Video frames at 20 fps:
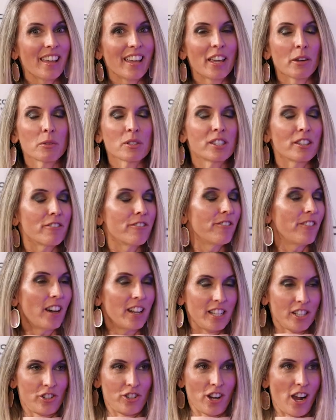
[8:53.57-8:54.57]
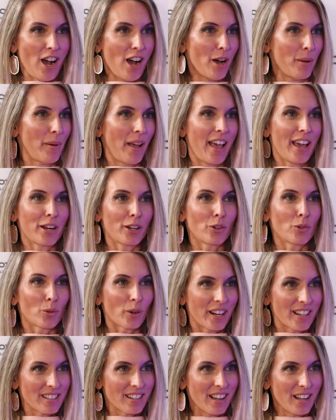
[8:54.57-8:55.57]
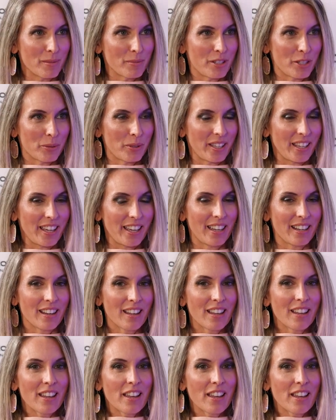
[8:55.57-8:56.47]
It was the funnest job. I had a great time doing it.